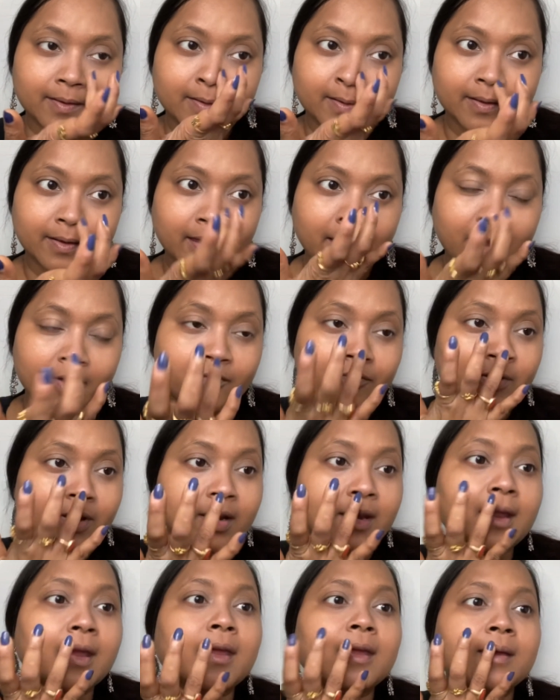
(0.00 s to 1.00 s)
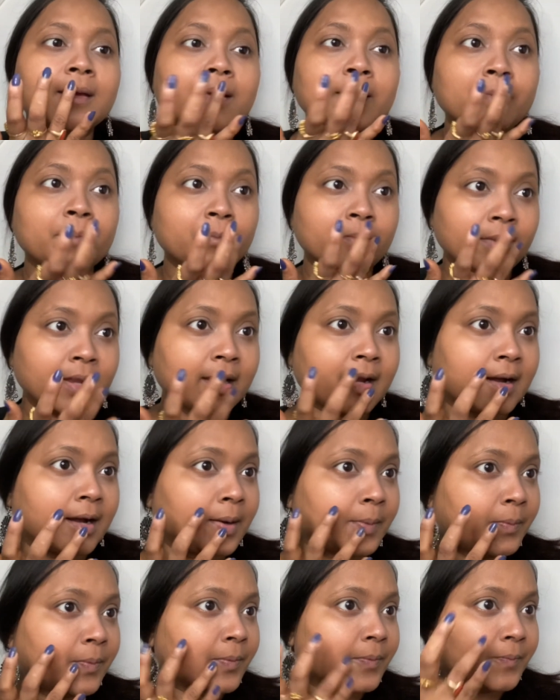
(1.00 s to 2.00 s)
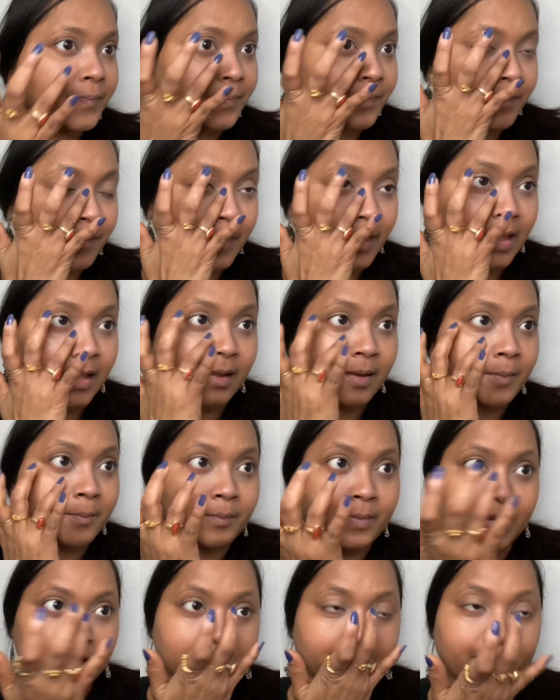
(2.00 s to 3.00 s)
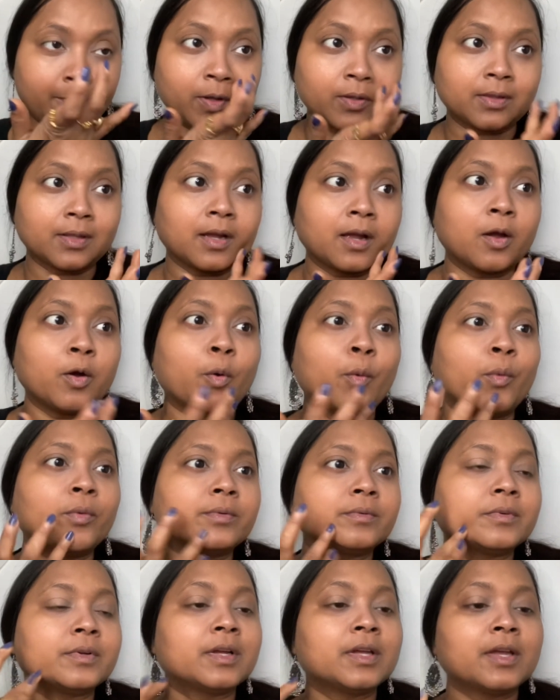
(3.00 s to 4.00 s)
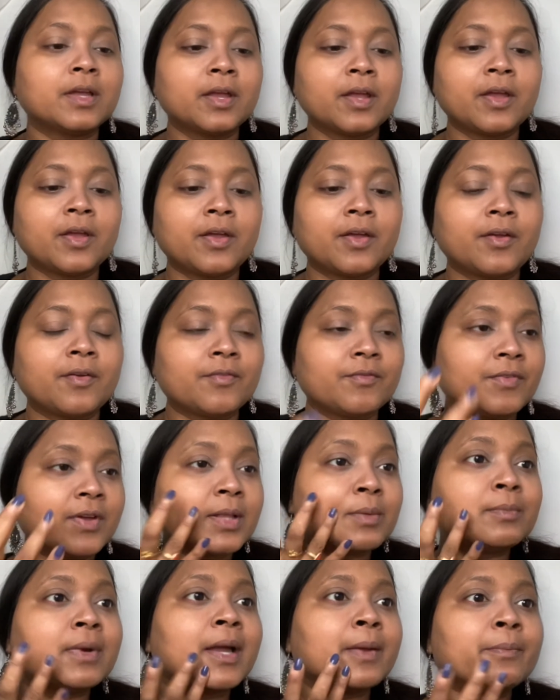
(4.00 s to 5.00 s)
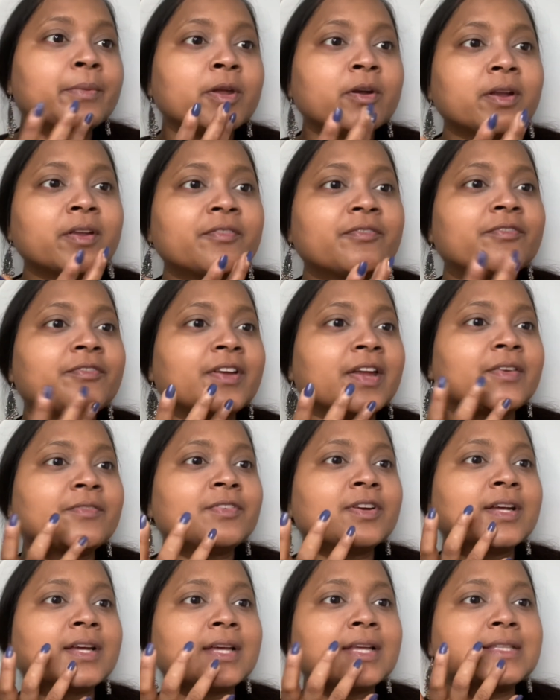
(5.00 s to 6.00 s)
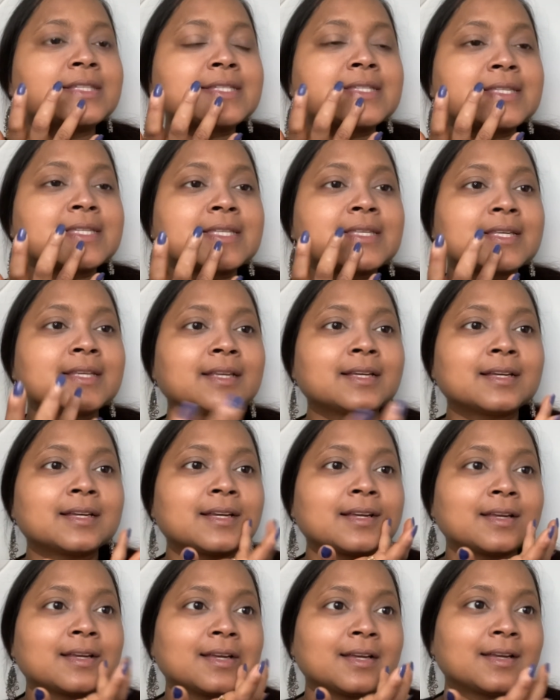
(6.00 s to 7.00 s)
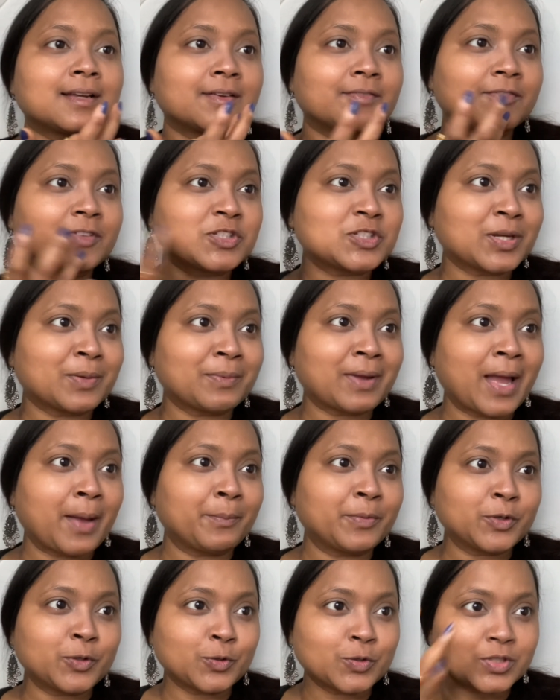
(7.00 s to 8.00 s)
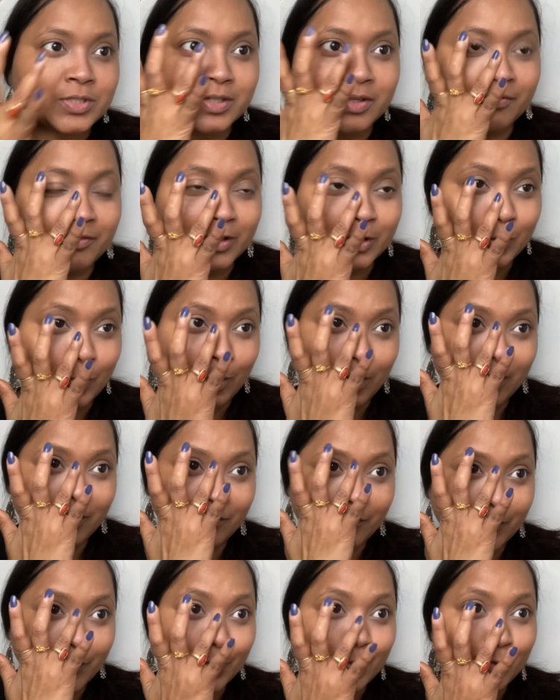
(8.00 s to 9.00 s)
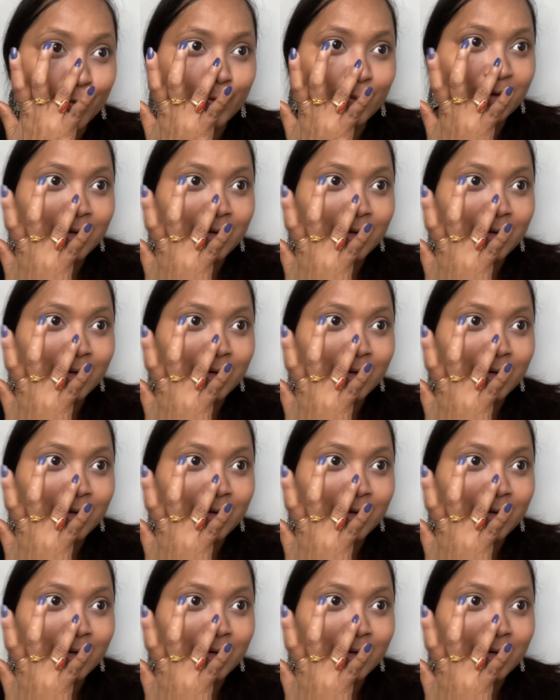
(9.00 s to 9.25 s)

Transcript: everyday makeup on the go with my beauty favorites, which I'm happy to share with all of you.